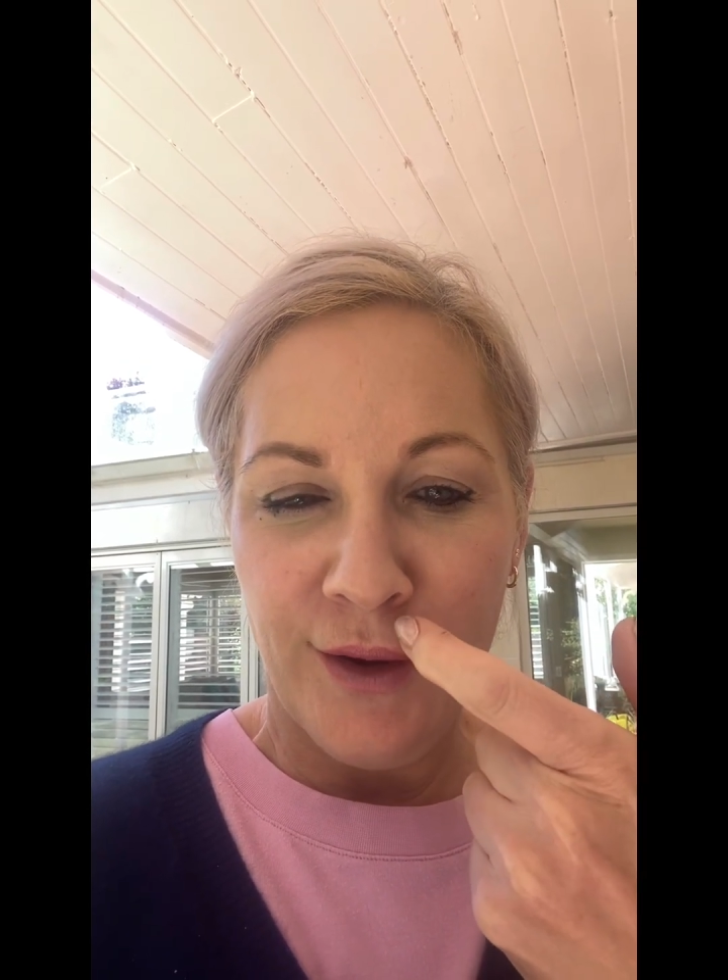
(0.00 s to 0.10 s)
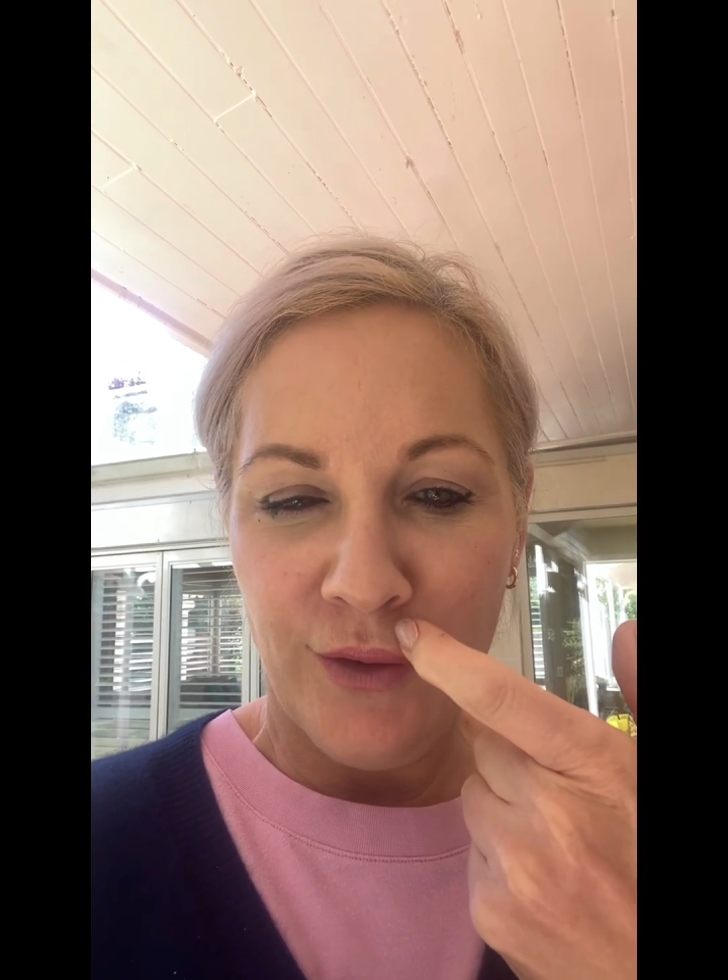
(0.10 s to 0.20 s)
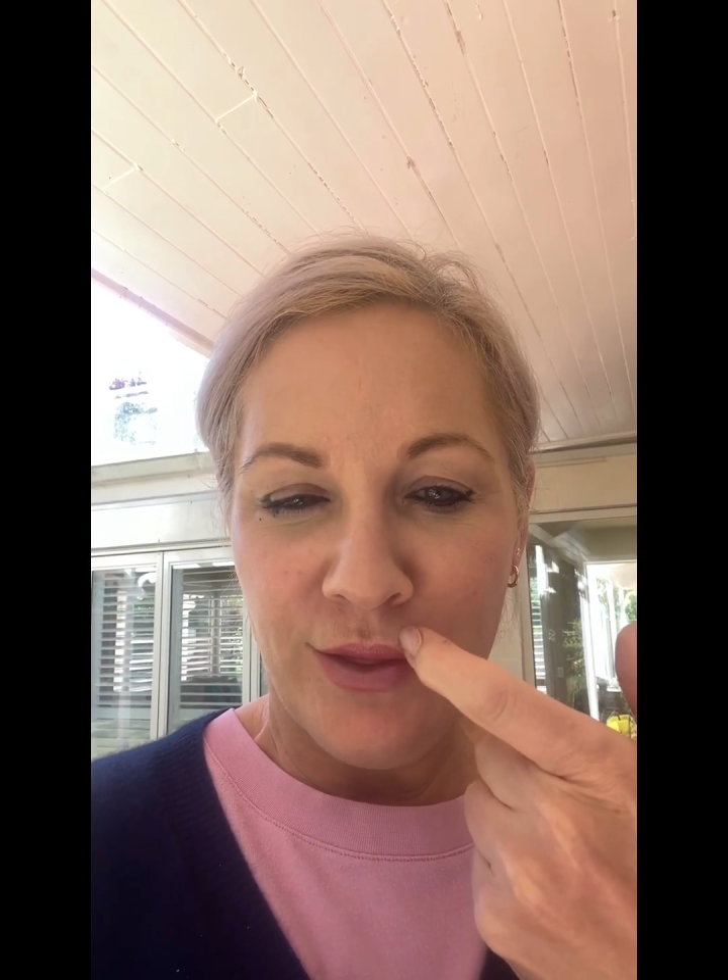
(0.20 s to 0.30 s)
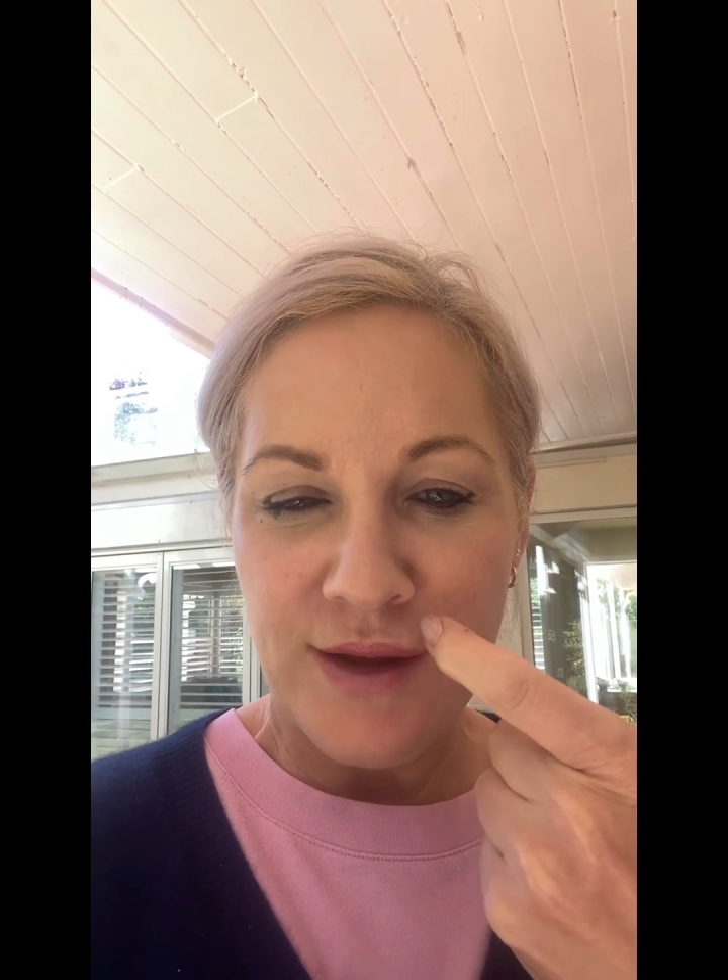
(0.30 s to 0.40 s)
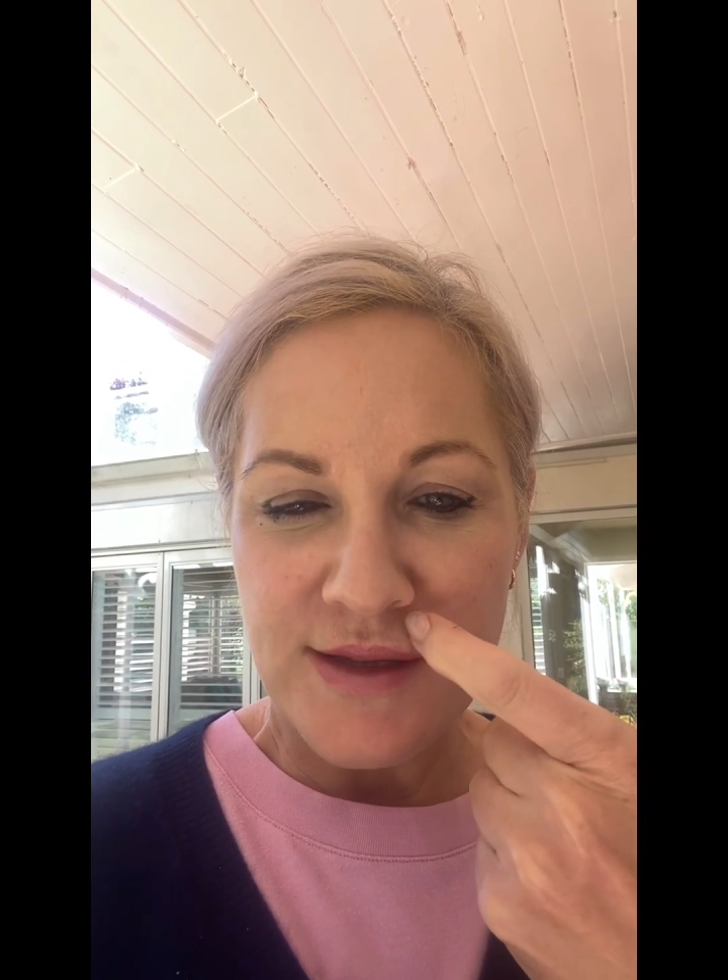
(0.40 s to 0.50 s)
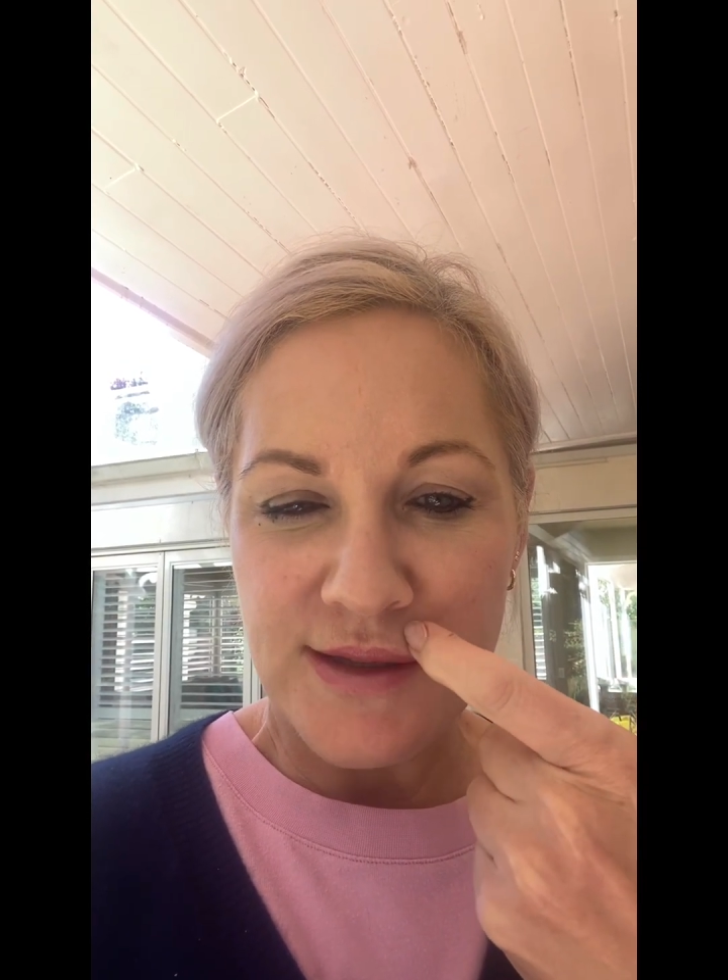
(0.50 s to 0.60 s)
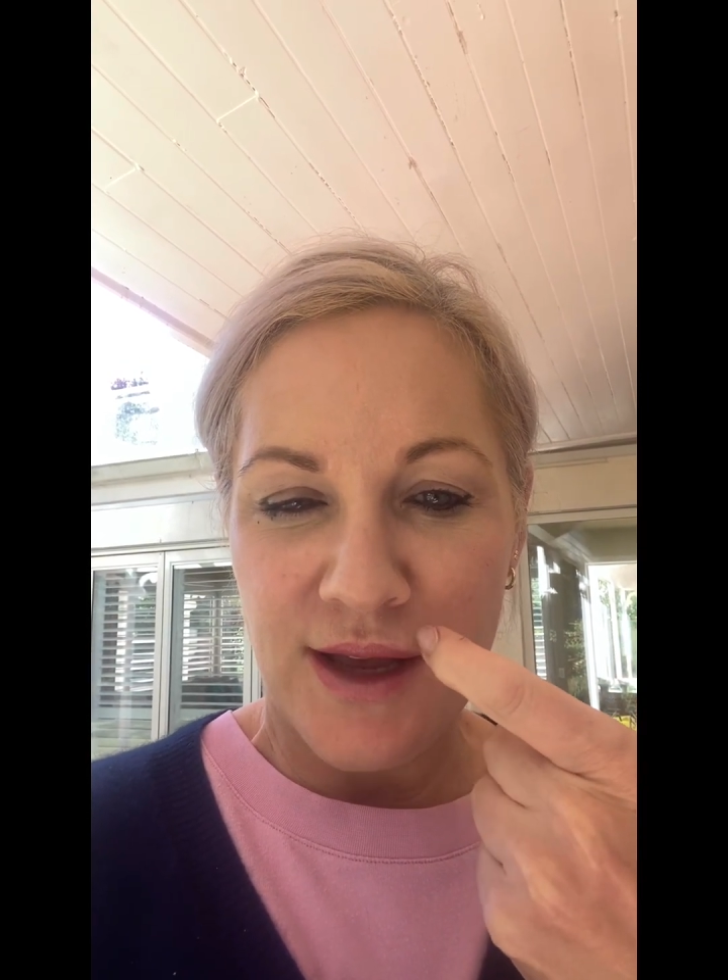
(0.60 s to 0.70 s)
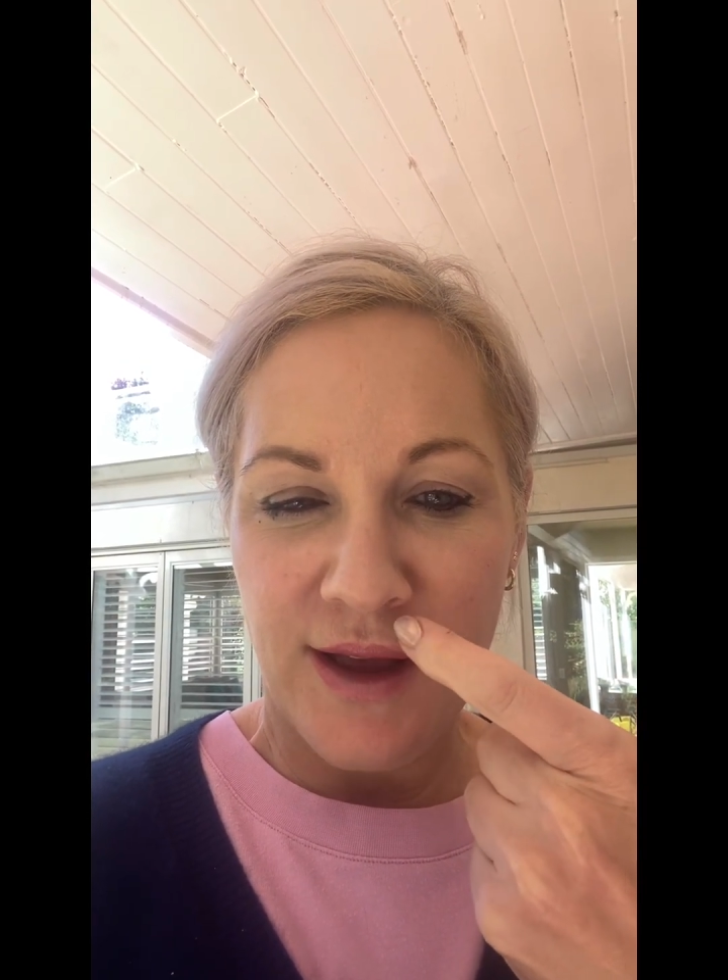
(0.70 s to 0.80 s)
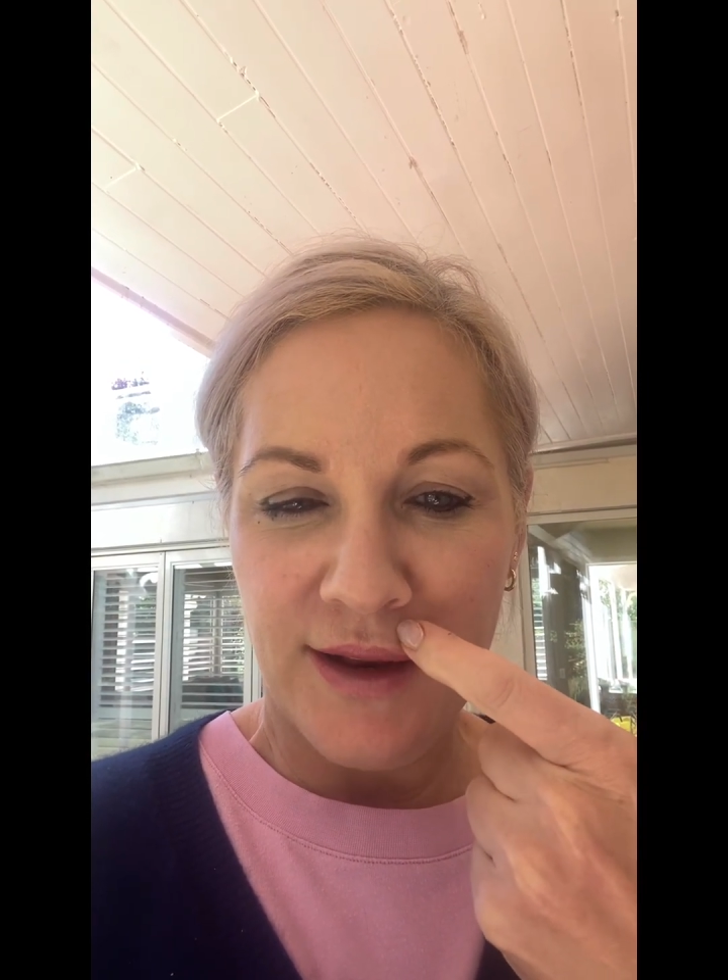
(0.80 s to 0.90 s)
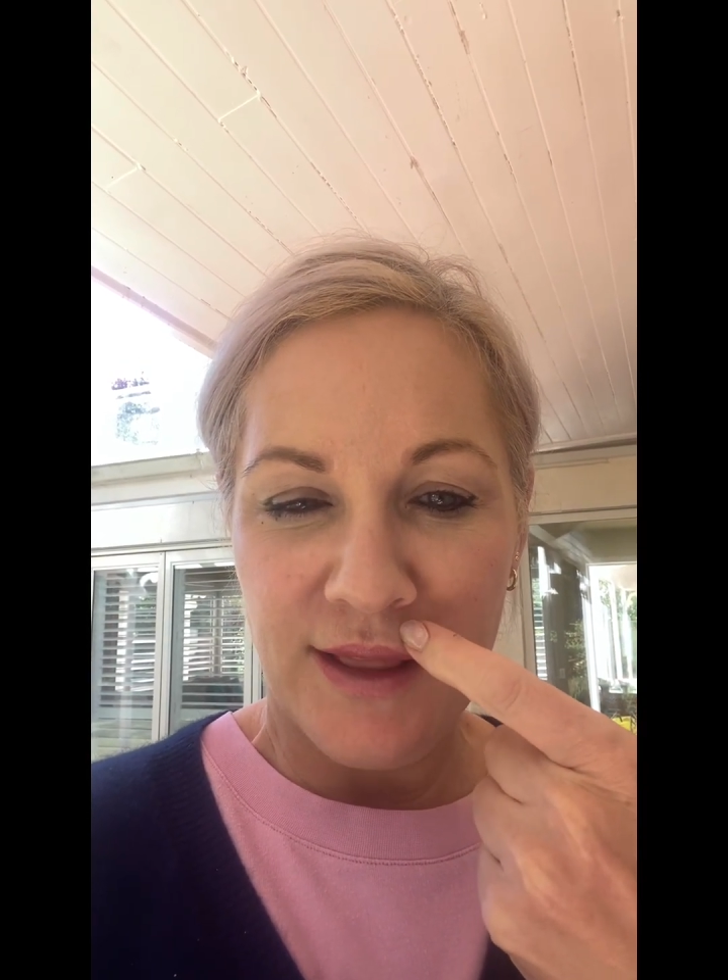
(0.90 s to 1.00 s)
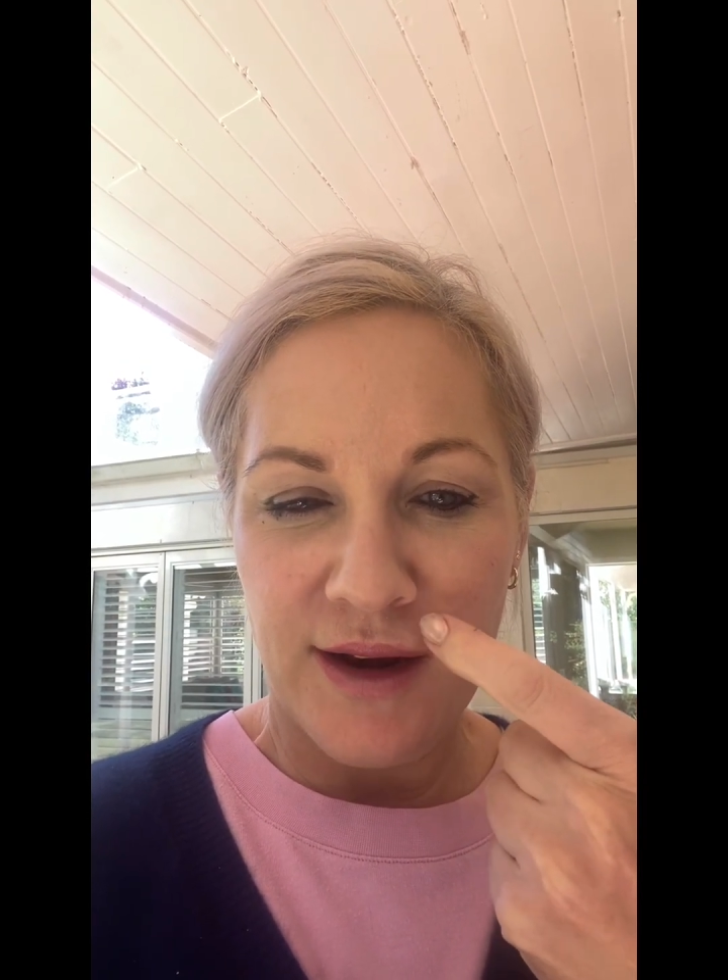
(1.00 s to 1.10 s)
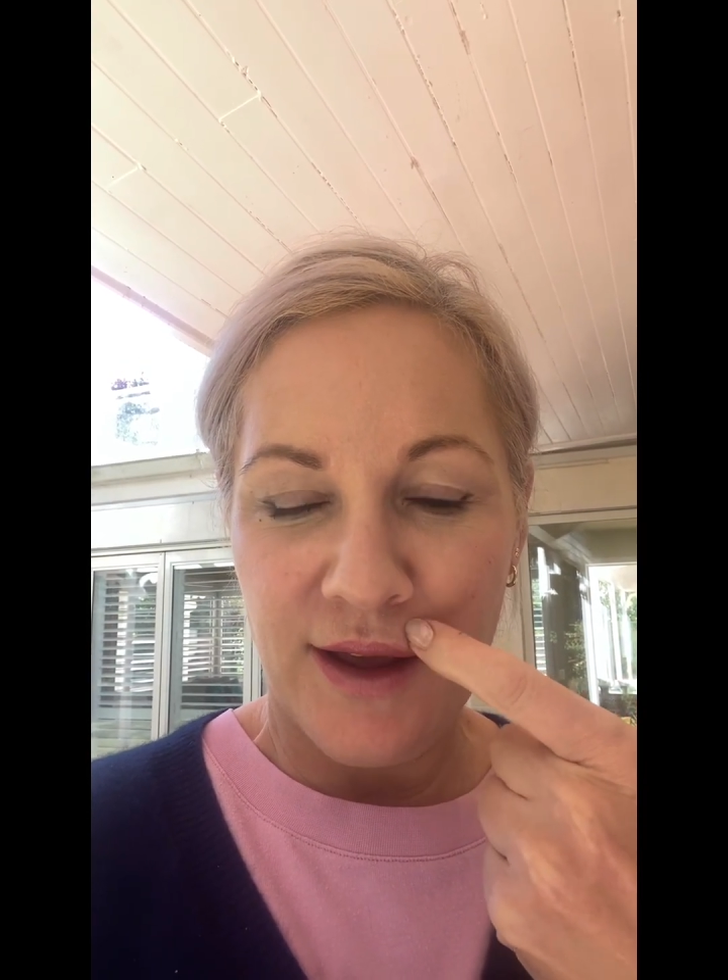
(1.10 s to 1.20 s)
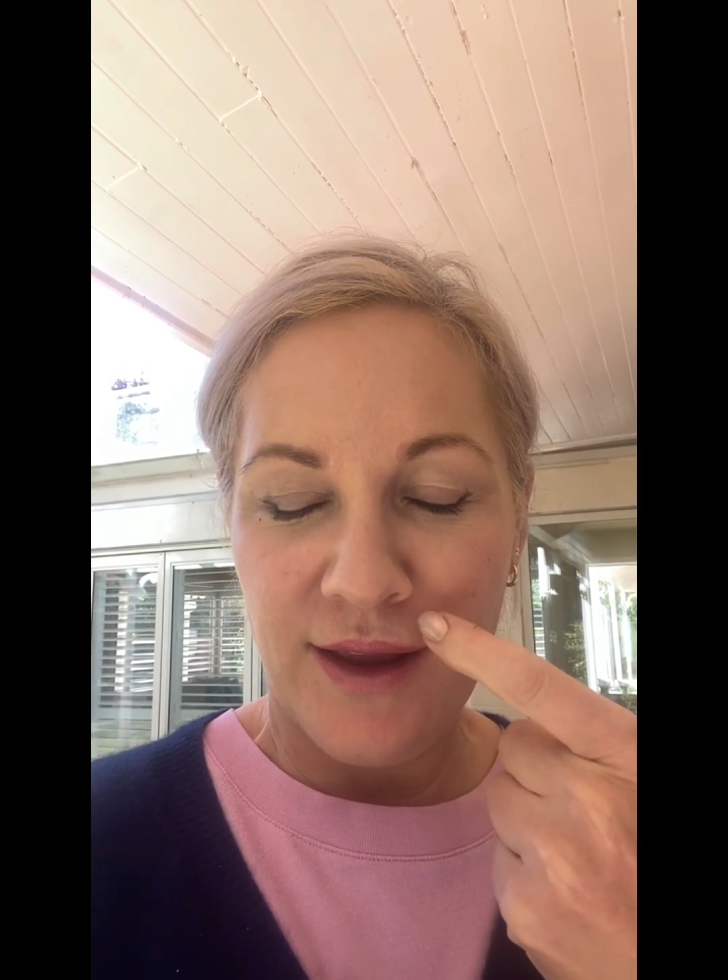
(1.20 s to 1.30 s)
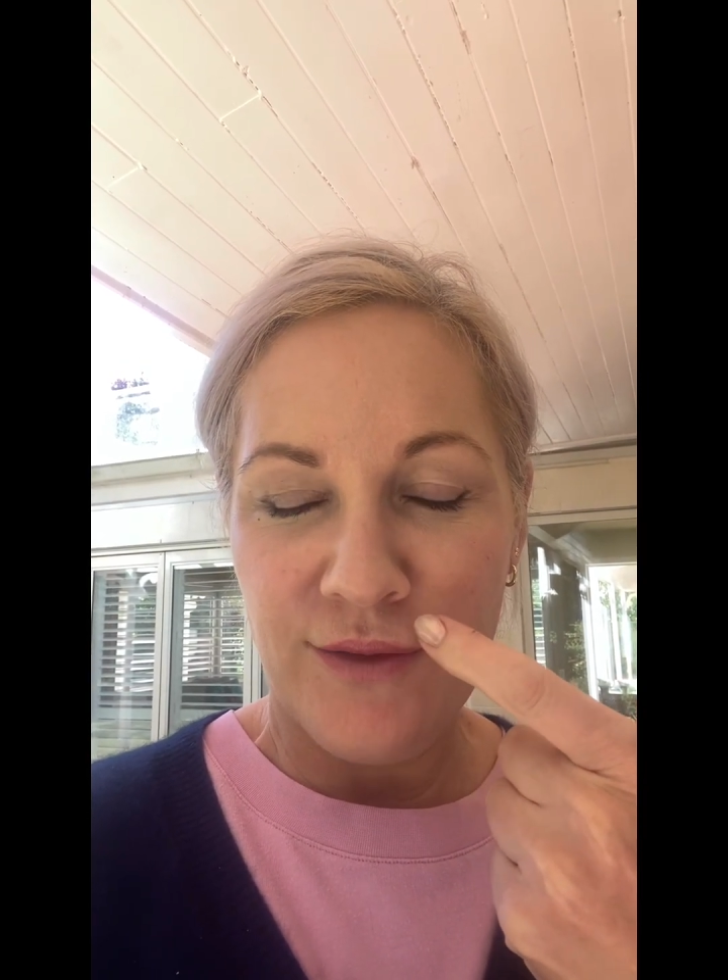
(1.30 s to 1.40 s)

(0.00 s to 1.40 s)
on this side that I